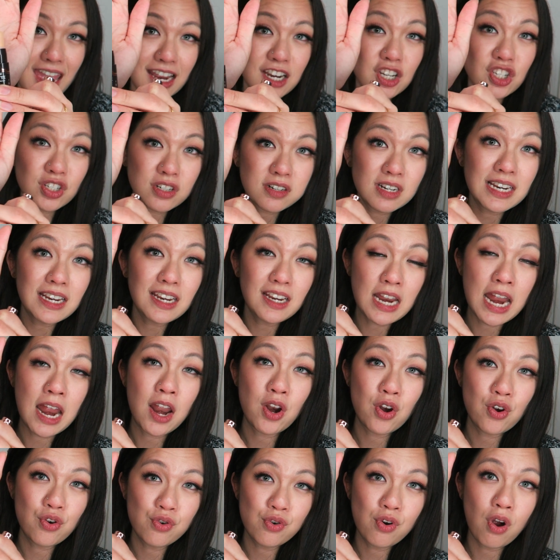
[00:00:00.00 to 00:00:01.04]
actually
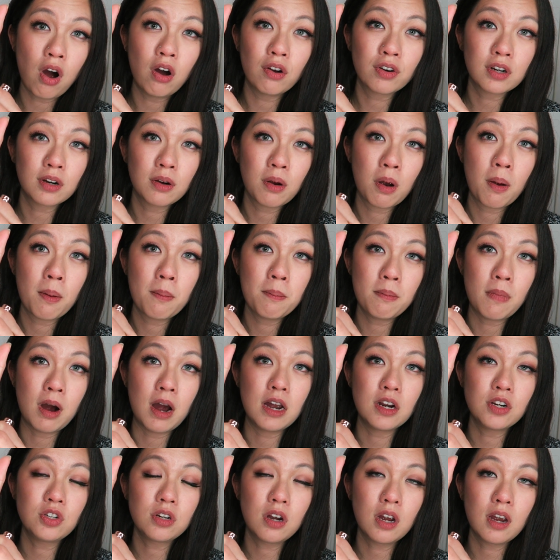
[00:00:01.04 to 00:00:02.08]
not
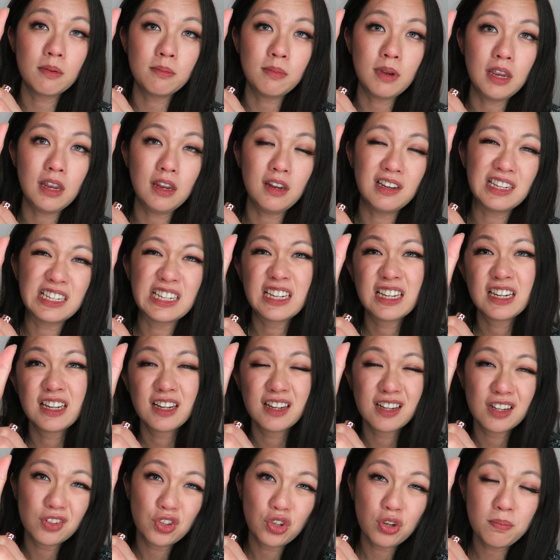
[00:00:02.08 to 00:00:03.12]
much. I mean,
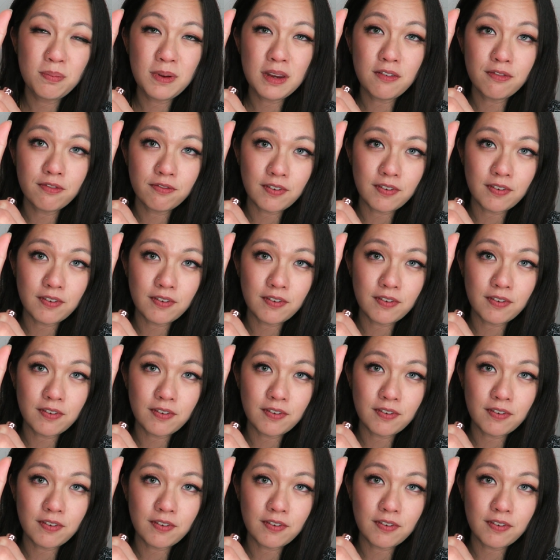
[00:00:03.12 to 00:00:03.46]
to be